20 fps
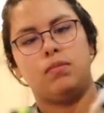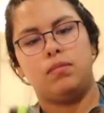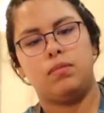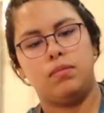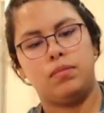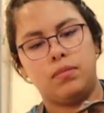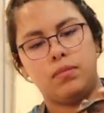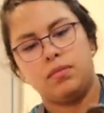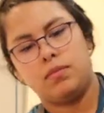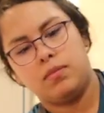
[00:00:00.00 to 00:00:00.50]
I
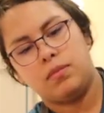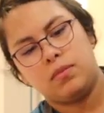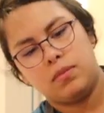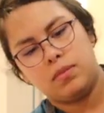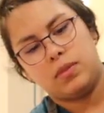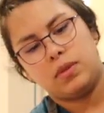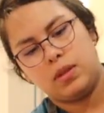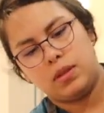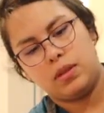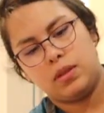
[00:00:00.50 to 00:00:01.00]
didn't need it
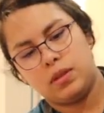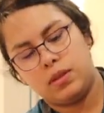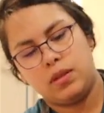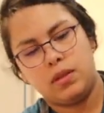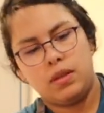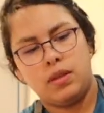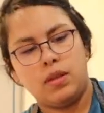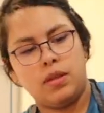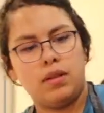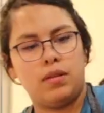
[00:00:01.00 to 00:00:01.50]
to have that
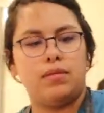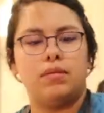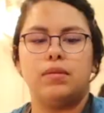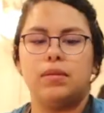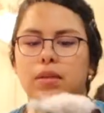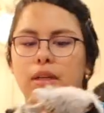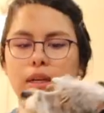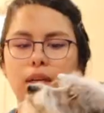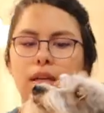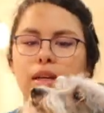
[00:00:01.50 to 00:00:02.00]
long hair
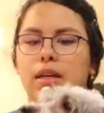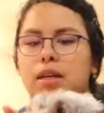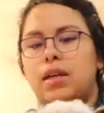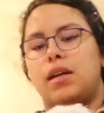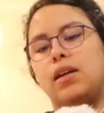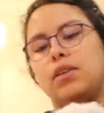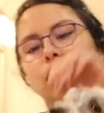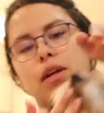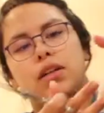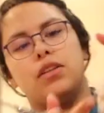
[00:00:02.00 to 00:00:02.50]
that was just kind
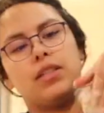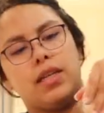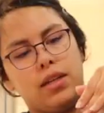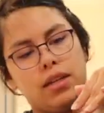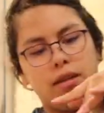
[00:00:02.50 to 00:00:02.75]
of growing